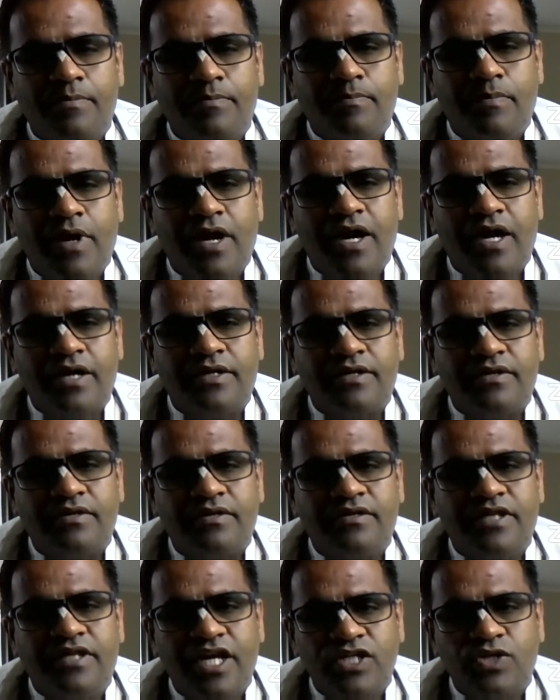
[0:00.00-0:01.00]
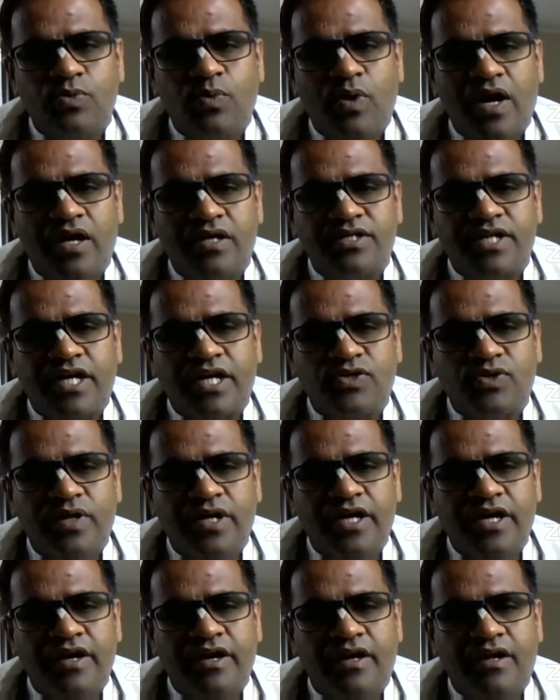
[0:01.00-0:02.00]
But this was
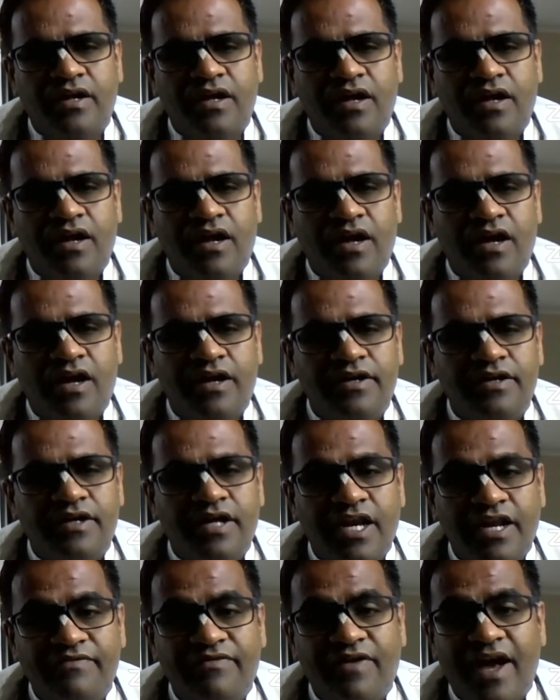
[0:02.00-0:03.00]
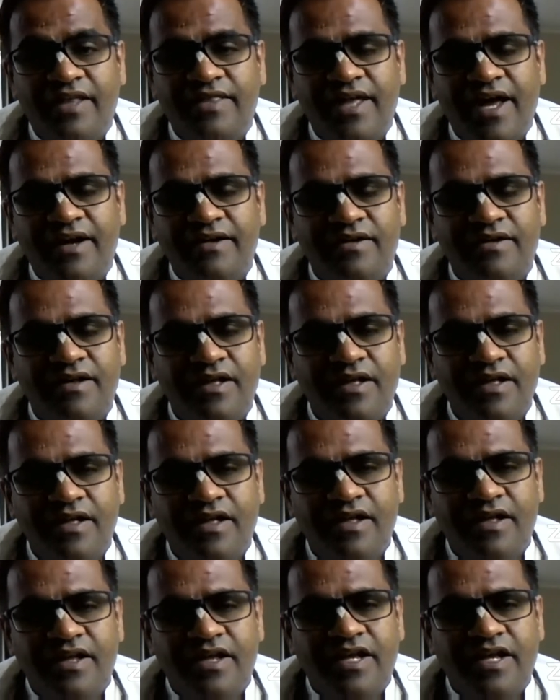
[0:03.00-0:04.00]
actually nullify that.
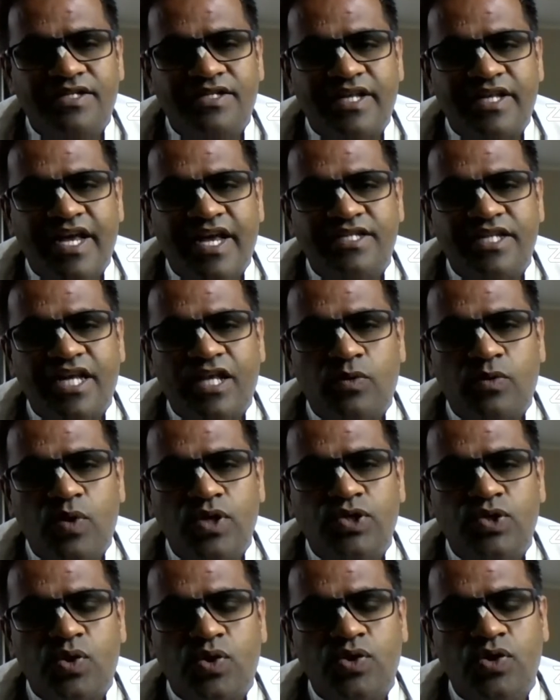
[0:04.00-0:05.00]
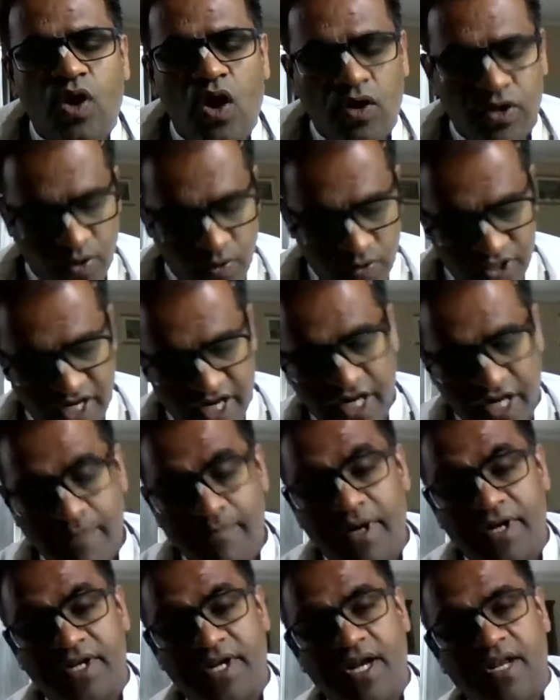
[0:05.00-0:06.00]
It says that we should not use any
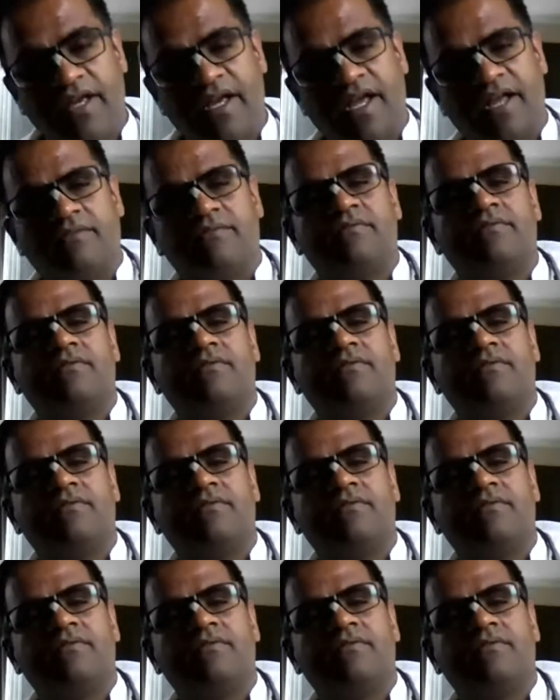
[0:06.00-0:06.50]
material gain